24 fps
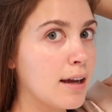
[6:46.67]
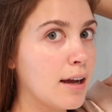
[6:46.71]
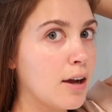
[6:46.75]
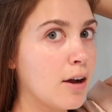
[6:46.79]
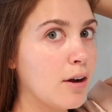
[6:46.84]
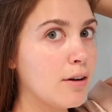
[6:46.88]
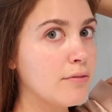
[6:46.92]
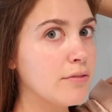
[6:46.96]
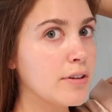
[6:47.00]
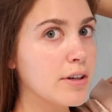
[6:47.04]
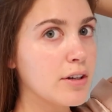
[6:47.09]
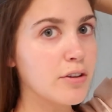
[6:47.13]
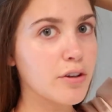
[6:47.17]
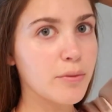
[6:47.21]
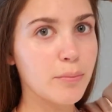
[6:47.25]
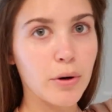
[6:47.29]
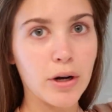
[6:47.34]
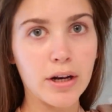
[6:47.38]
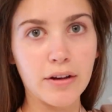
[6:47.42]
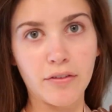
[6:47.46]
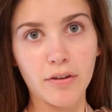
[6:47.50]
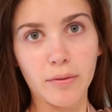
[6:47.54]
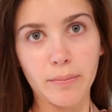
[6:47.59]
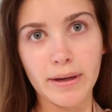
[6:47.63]
hopefully it'll look
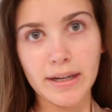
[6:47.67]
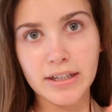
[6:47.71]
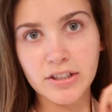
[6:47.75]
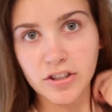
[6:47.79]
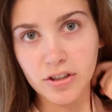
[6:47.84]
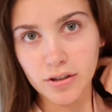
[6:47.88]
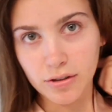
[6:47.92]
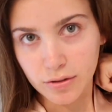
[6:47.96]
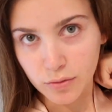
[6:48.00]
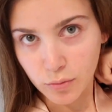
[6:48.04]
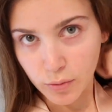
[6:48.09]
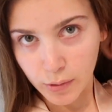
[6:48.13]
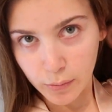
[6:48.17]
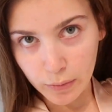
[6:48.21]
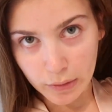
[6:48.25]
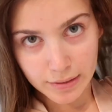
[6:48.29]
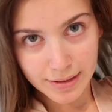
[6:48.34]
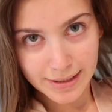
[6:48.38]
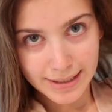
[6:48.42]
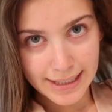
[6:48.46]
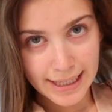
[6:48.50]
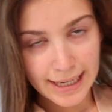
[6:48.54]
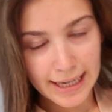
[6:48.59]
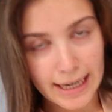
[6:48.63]
pretty for pictures. We will
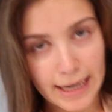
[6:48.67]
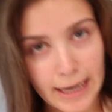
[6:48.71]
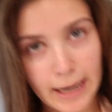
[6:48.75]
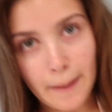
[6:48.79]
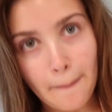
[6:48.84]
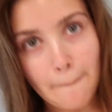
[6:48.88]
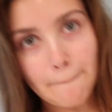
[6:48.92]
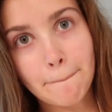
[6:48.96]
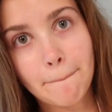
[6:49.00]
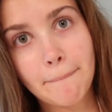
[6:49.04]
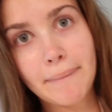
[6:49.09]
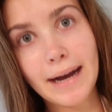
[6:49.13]
see.